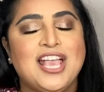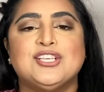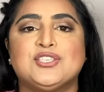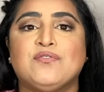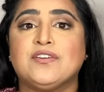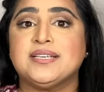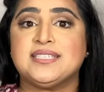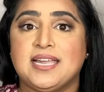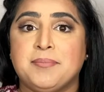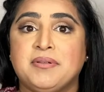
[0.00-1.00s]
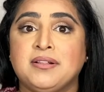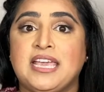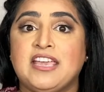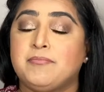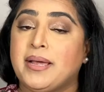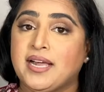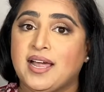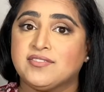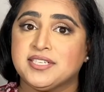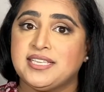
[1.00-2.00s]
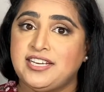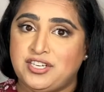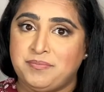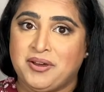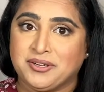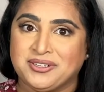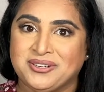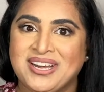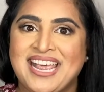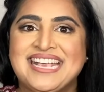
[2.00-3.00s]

So for example, if my conversation partner